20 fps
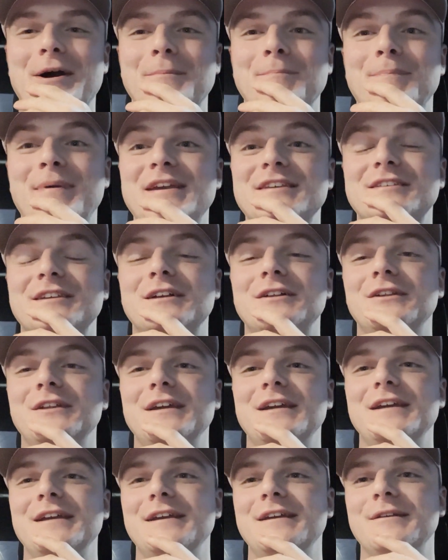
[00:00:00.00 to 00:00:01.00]

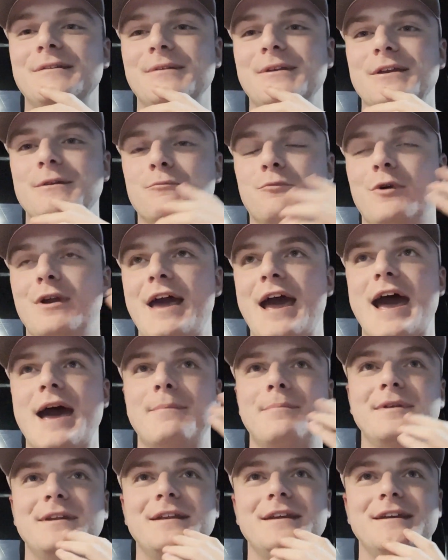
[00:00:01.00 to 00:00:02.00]
Basically, what
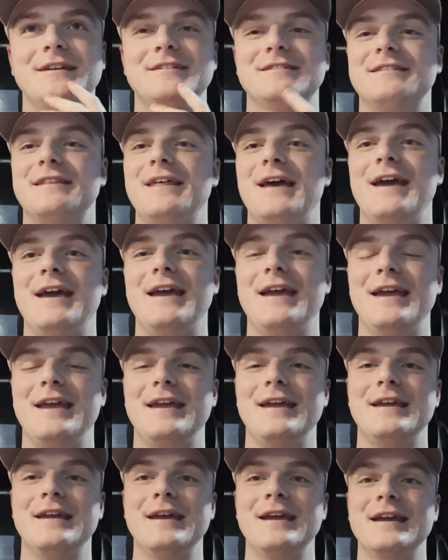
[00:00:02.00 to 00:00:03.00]
happened is
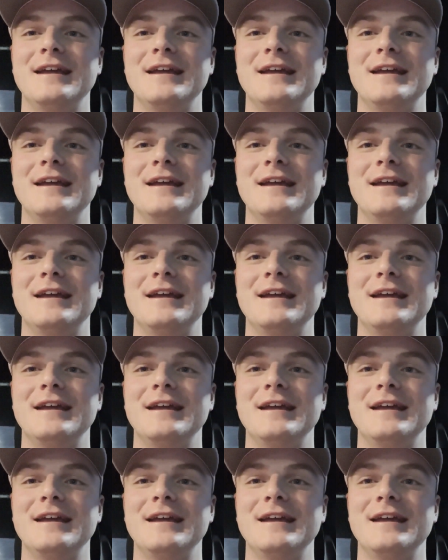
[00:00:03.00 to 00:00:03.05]
they